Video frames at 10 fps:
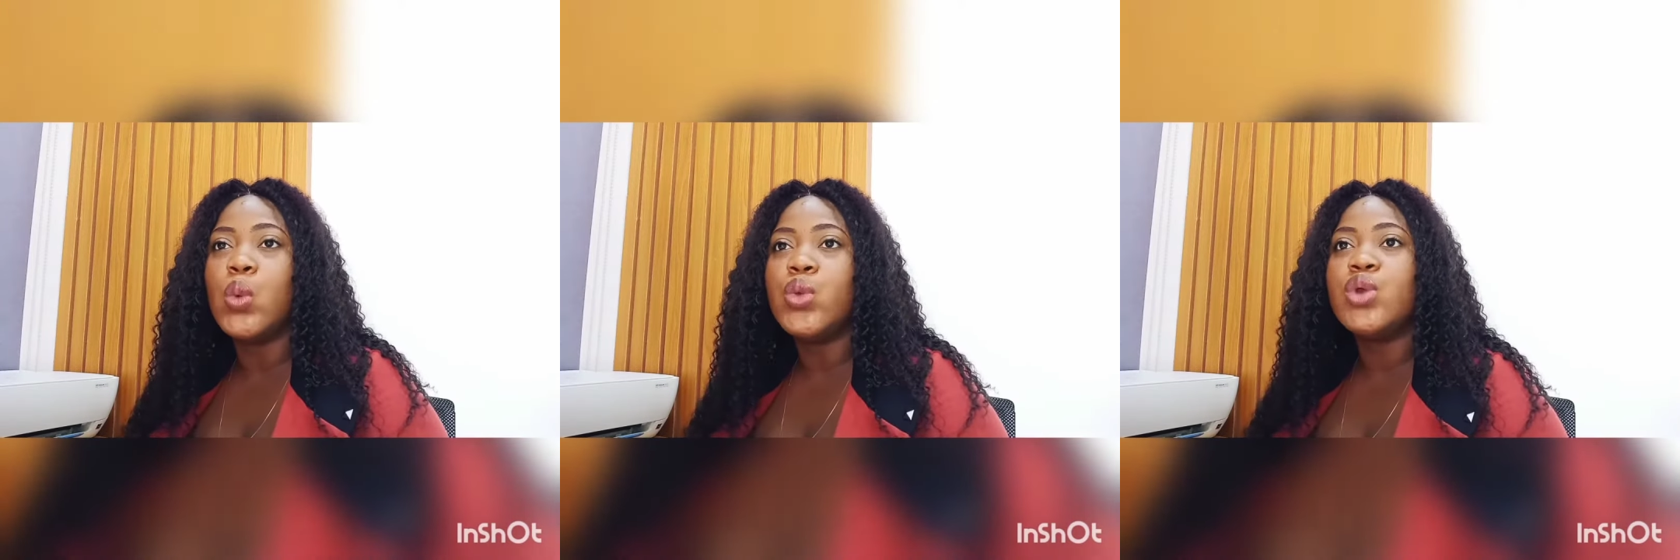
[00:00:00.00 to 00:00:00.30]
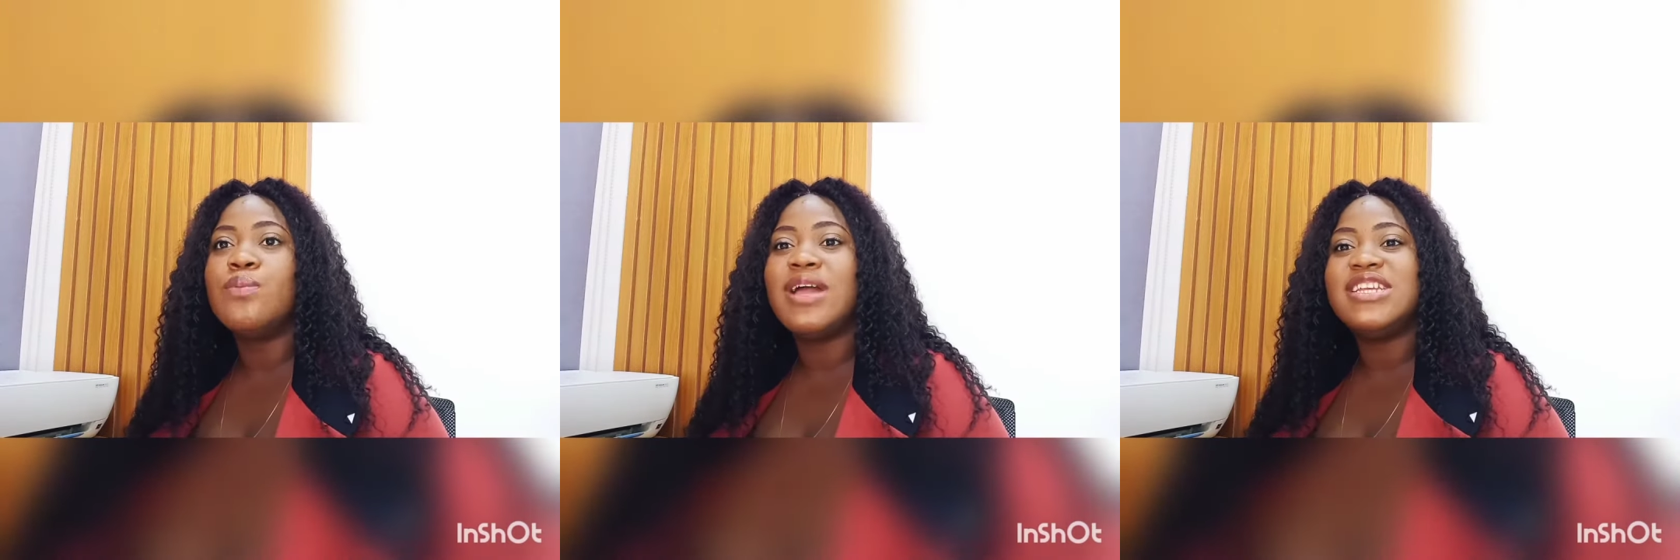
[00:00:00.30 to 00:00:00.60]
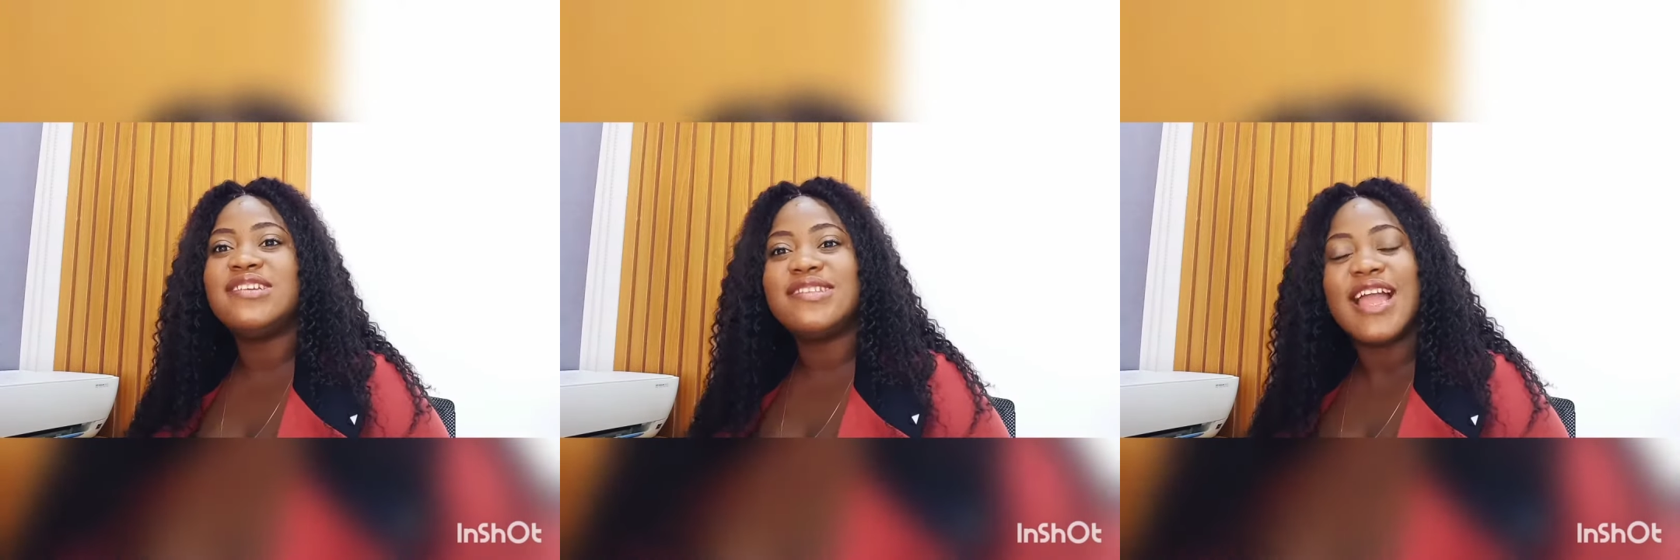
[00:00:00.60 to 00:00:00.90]
will
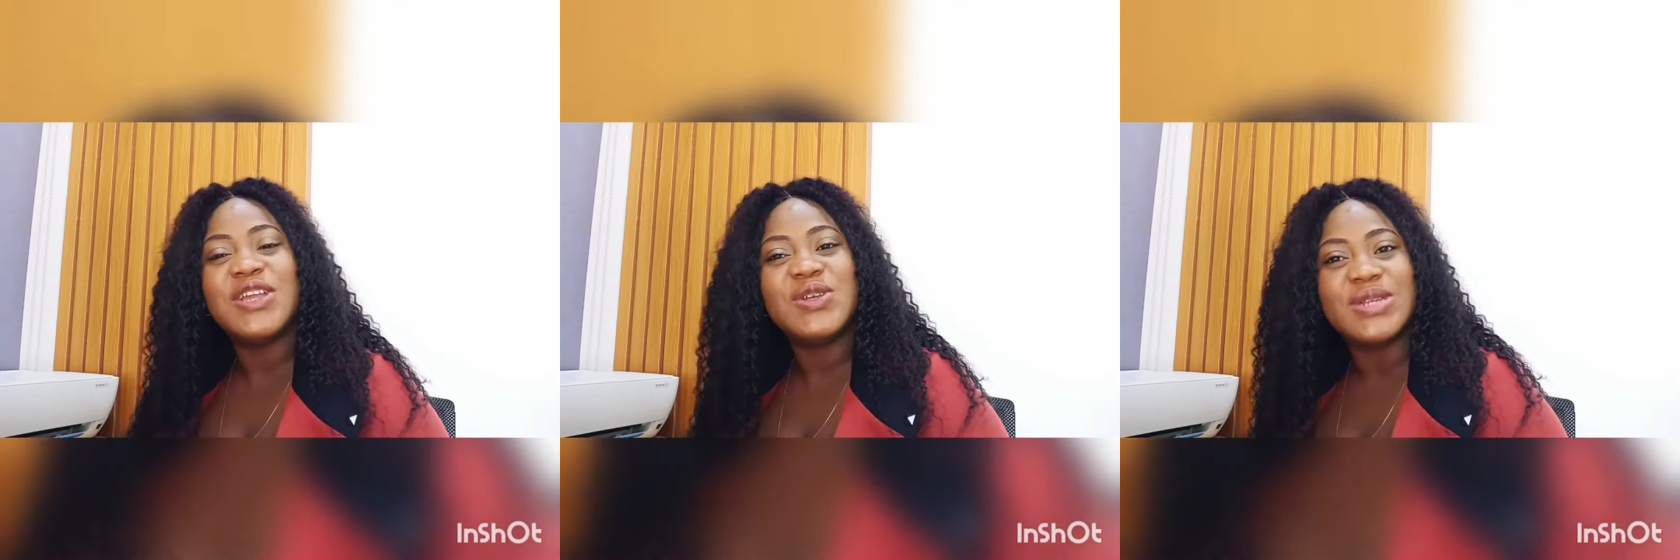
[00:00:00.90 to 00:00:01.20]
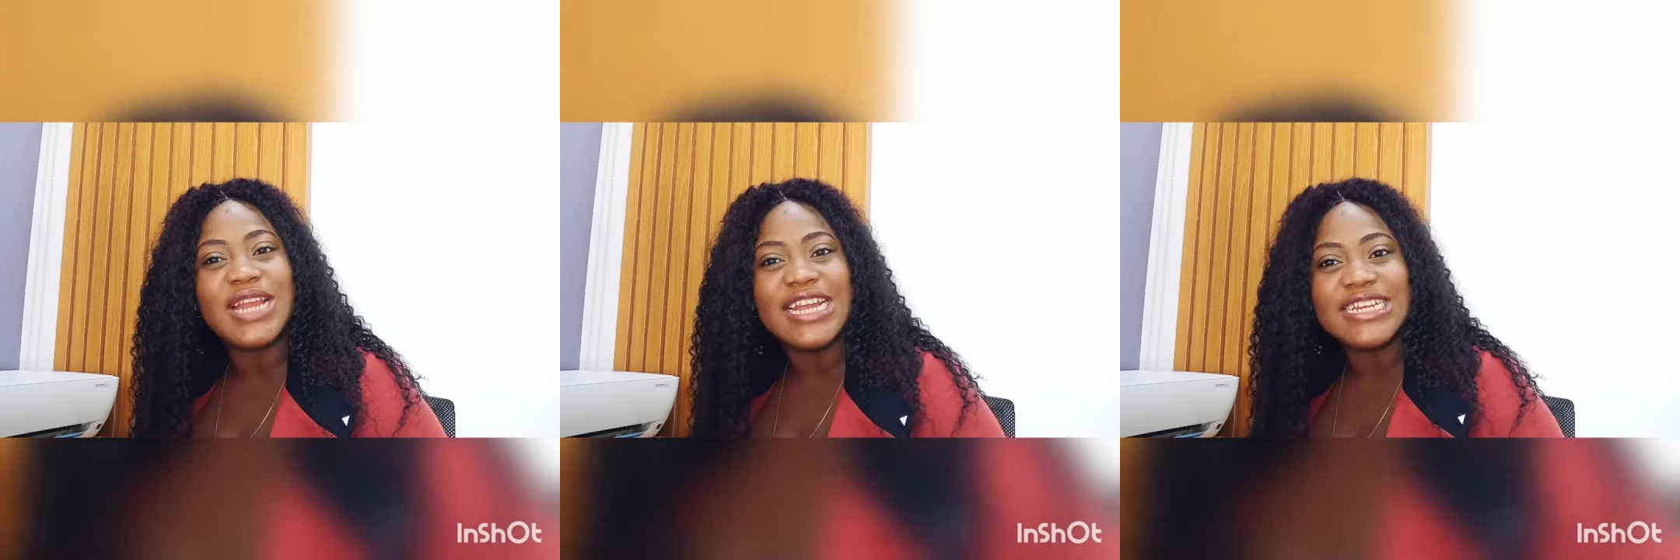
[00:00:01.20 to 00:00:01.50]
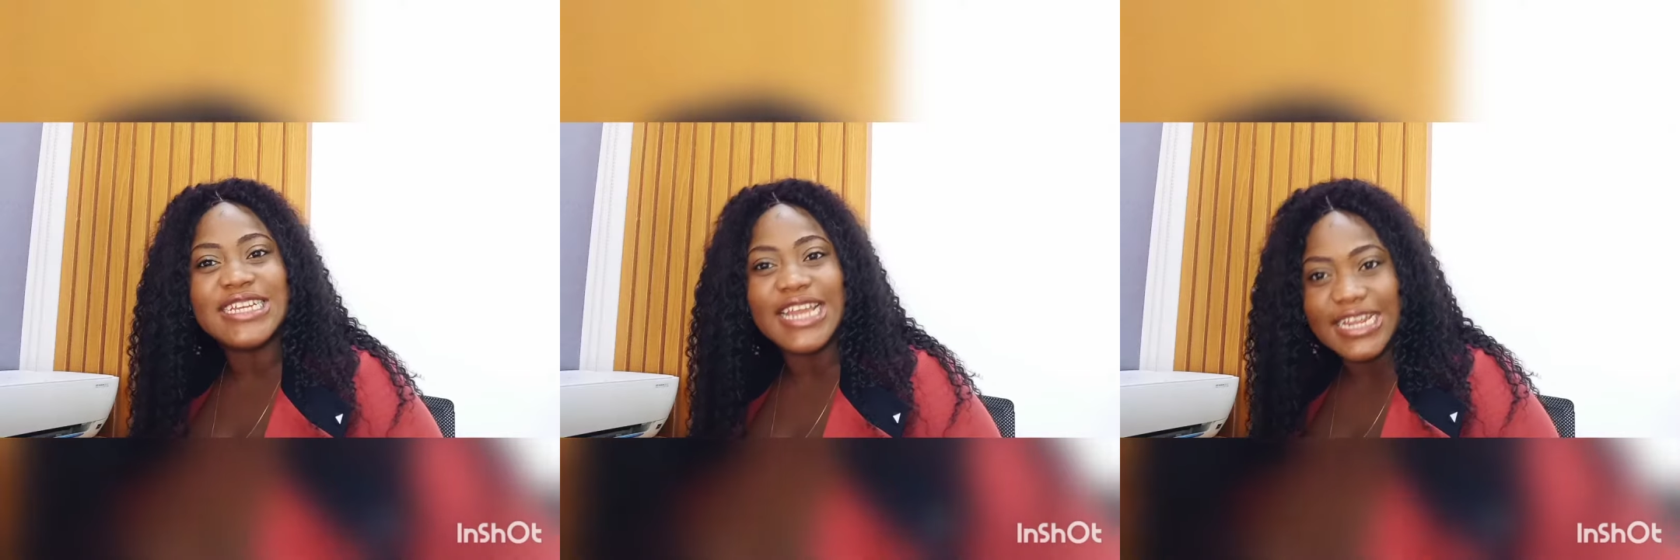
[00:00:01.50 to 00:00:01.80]
Manchester
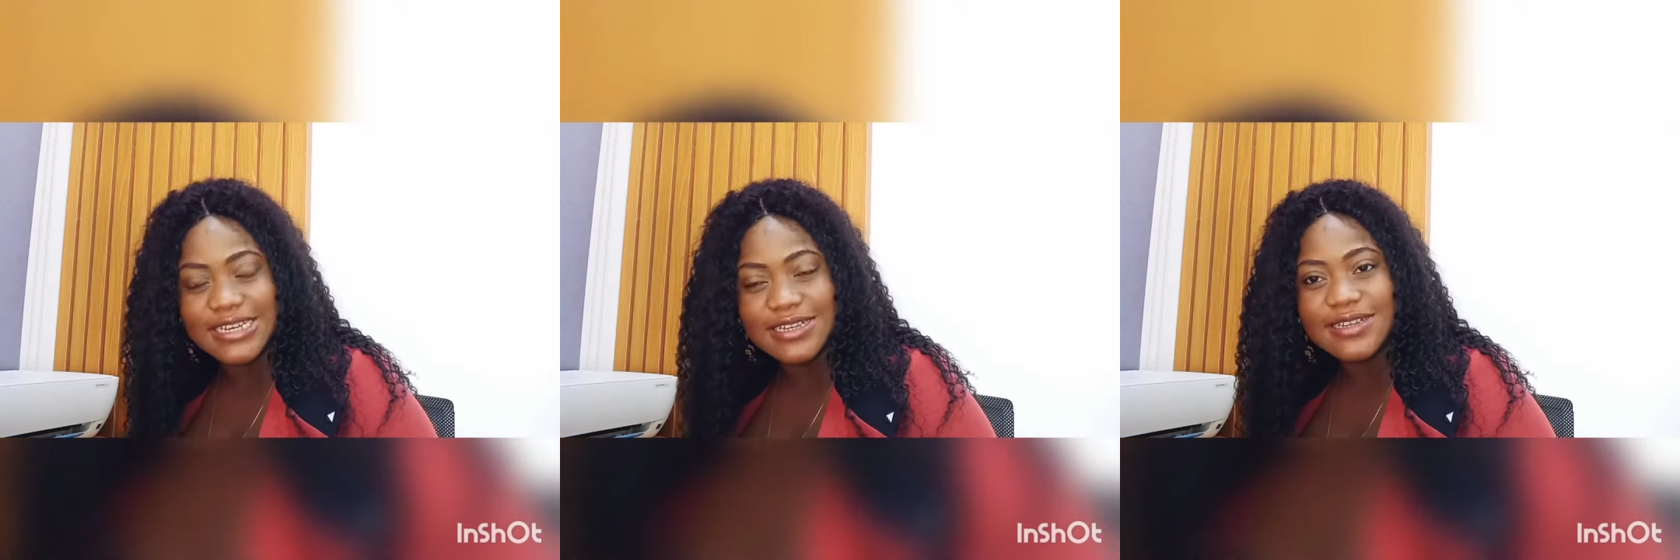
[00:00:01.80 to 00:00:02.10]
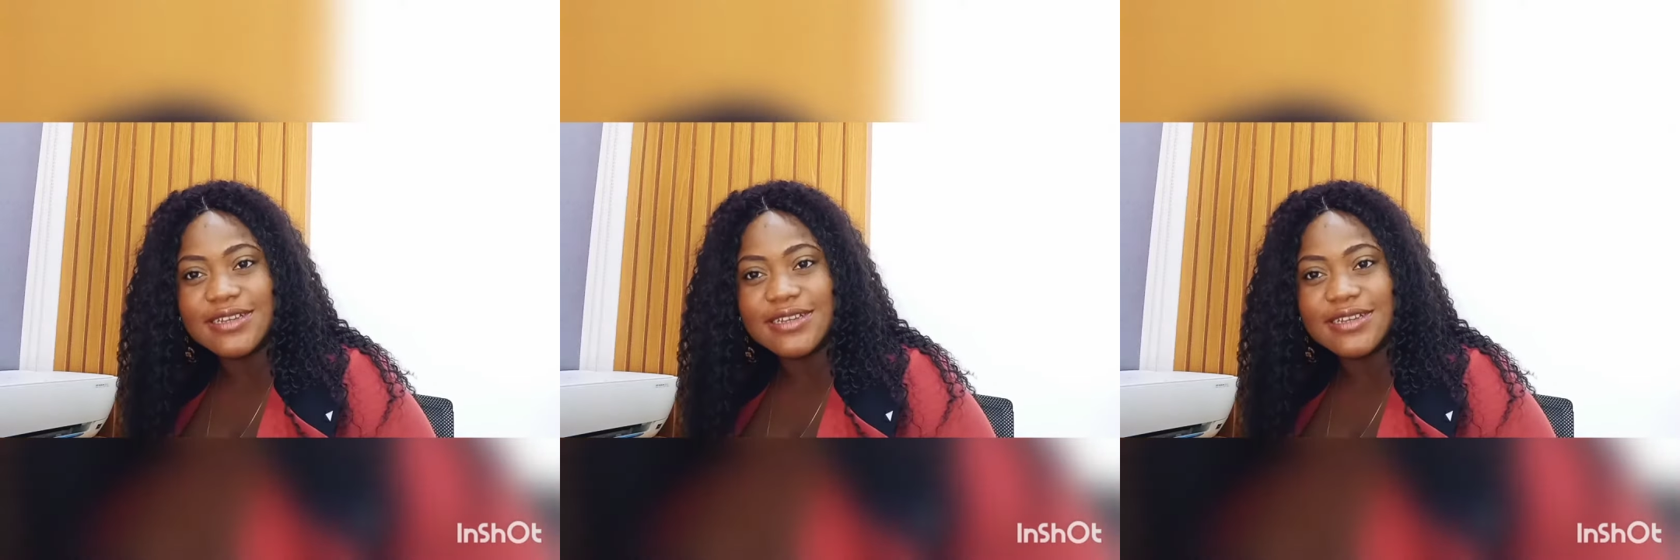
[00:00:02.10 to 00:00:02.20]
United